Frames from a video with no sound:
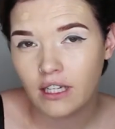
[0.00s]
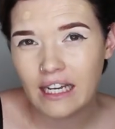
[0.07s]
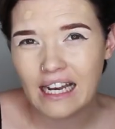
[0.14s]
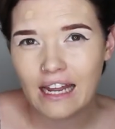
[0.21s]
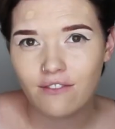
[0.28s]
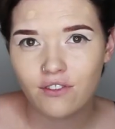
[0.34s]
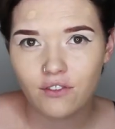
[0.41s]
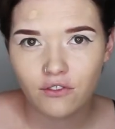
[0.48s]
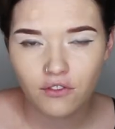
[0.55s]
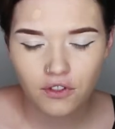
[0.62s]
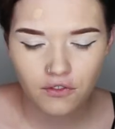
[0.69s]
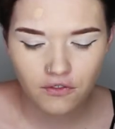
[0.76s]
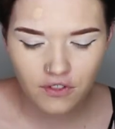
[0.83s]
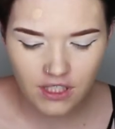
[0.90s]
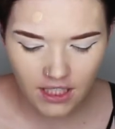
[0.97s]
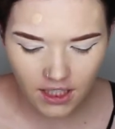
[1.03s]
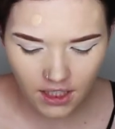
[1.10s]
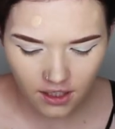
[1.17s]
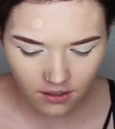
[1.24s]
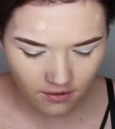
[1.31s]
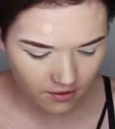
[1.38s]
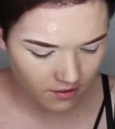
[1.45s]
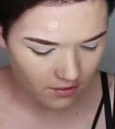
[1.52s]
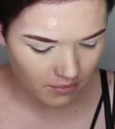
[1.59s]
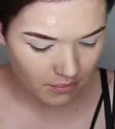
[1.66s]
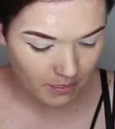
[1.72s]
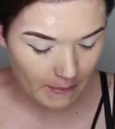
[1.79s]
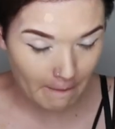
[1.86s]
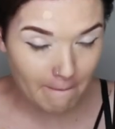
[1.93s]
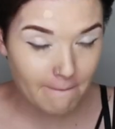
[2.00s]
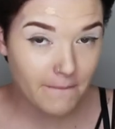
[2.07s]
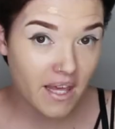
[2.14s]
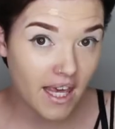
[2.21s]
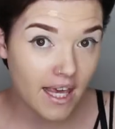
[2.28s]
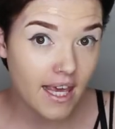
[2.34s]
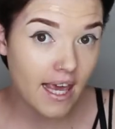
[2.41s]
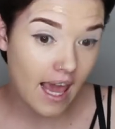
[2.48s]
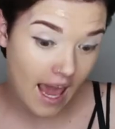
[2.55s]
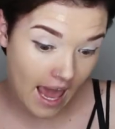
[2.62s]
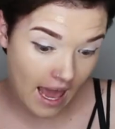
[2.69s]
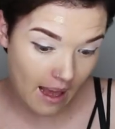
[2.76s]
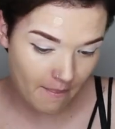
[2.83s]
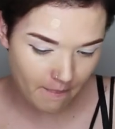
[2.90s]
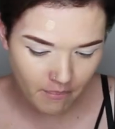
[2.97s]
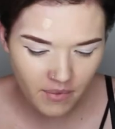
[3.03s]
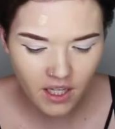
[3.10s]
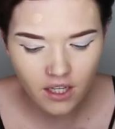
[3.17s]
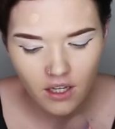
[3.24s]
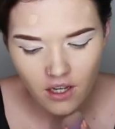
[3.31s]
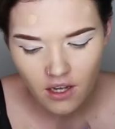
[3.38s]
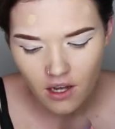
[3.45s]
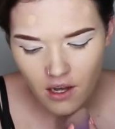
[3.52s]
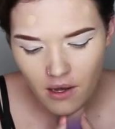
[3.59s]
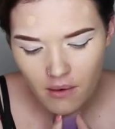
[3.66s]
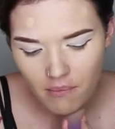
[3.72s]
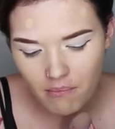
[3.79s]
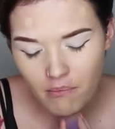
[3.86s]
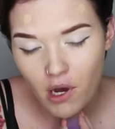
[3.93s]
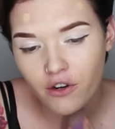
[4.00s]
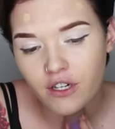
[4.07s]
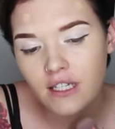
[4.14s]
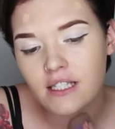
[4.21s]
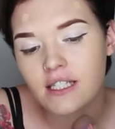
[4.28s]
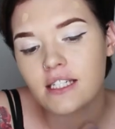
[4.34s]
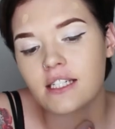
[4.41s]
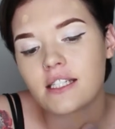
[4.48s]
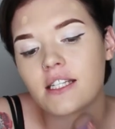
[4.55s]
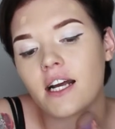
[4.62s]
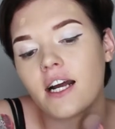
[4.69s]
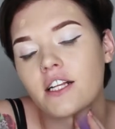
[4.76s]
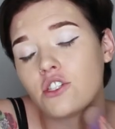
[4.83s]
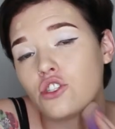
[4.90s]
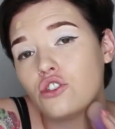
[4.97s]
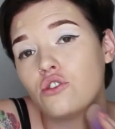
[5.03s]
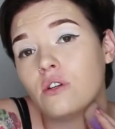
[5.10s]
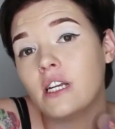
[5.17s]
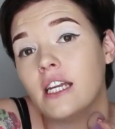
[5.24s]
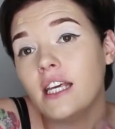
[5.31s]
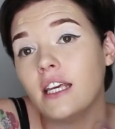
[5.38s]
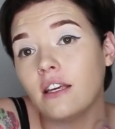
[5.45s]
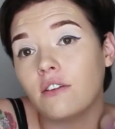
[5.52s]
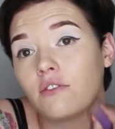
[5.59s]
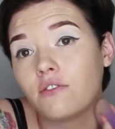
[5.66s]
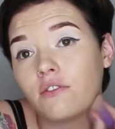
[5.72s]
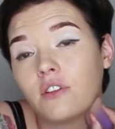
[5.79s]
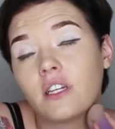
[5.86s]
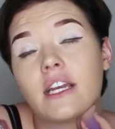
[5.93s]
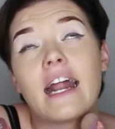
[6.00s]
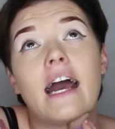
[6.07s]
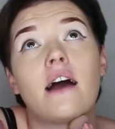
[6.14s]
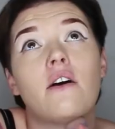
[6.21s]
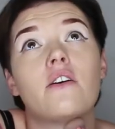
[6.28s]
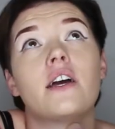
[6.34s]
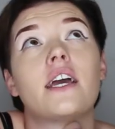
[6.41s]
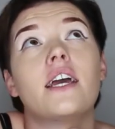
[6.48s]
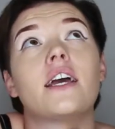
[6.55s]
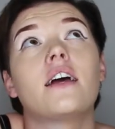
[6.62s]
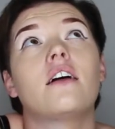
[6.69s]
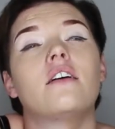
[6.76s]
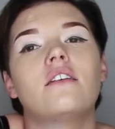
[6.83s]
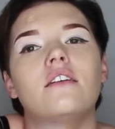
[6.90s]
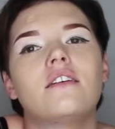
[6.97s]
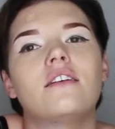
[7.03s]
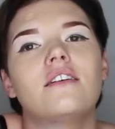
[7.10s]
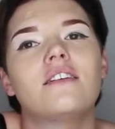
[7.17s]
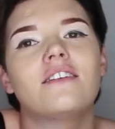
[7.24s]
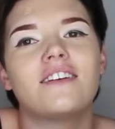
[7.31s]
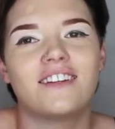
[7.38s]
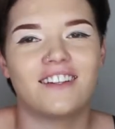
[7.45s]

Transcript: eleven fifteen p m Morris decides to leave. Now, uh,